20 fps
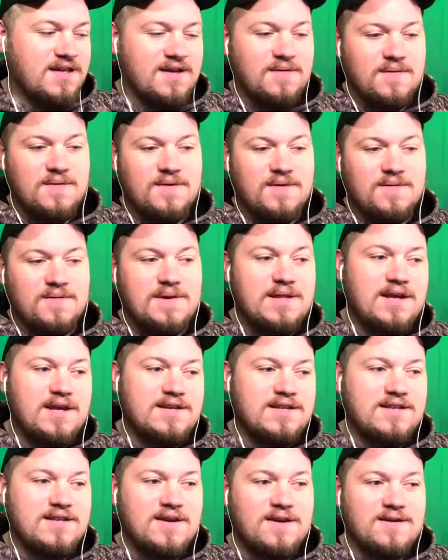we'd like to
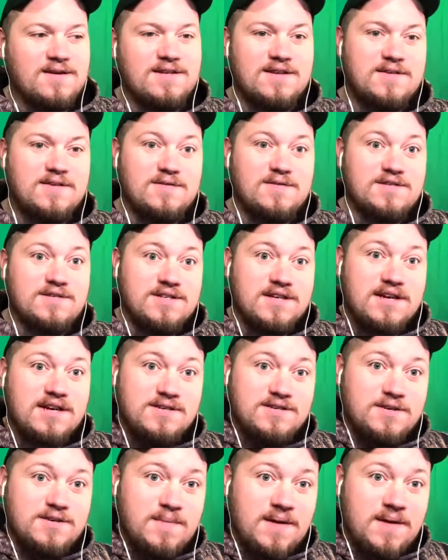talk to you. It's just like, here's
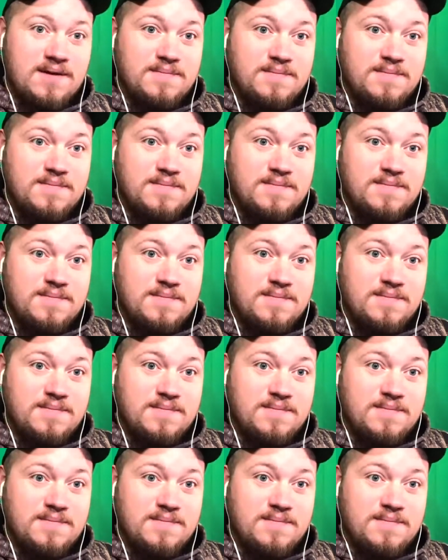our pamphlet.